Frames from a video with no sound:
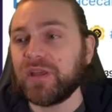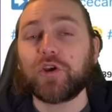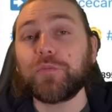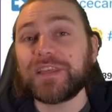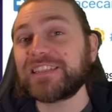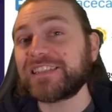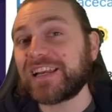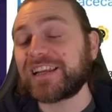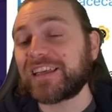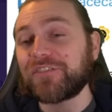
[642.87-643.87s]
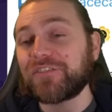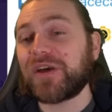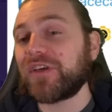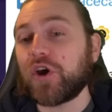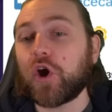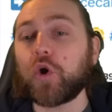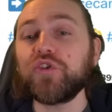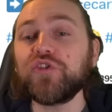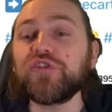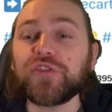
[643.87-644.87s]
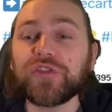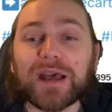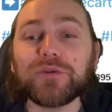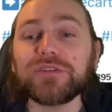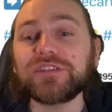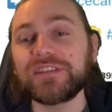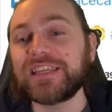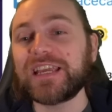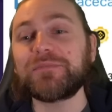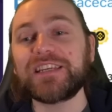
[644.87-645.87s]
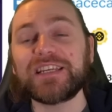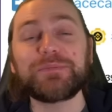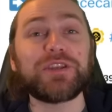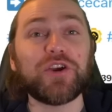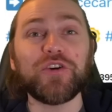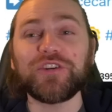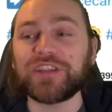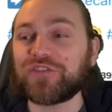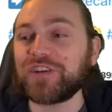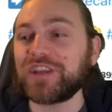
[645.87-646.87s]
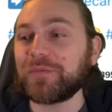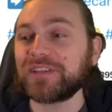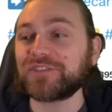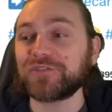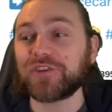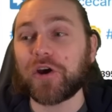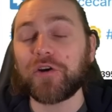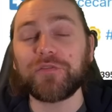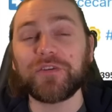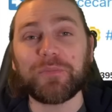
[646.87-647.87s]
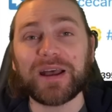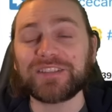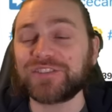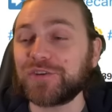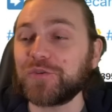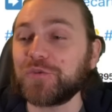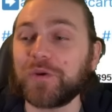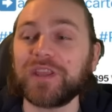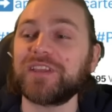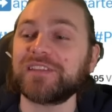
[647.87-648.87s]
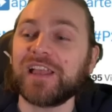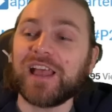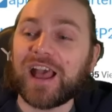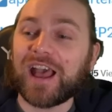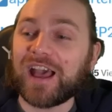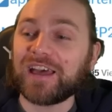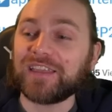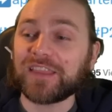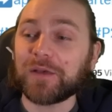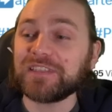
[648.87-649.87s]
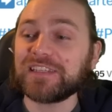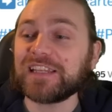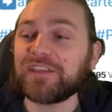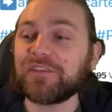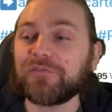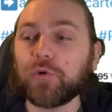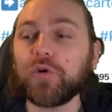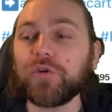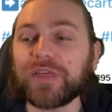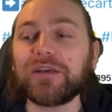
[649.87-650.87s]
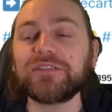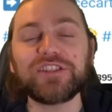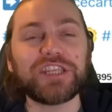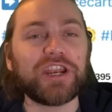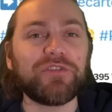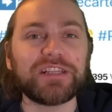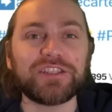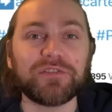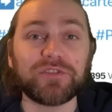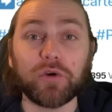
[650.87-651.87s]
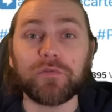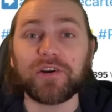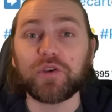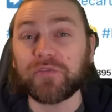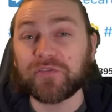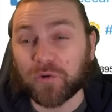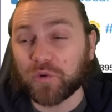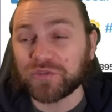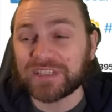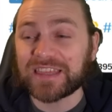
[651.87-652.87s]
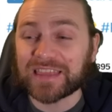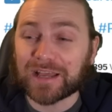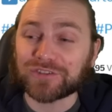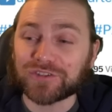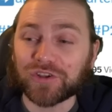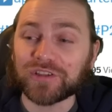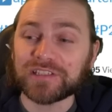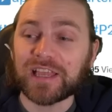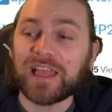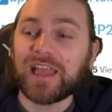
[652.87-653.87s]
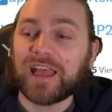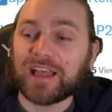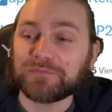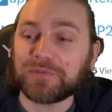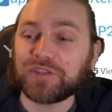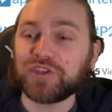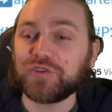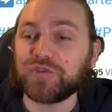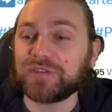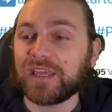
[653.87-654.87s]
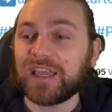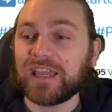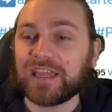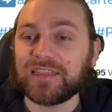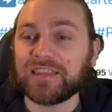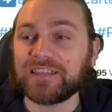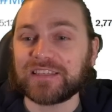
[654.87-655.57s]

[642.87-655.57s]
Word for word: Updates like the fact that 100,000 DMT has been earned in arena battles over the past two weeks and that means nearly 4,000 generators of a total value of $40,000 has been used in this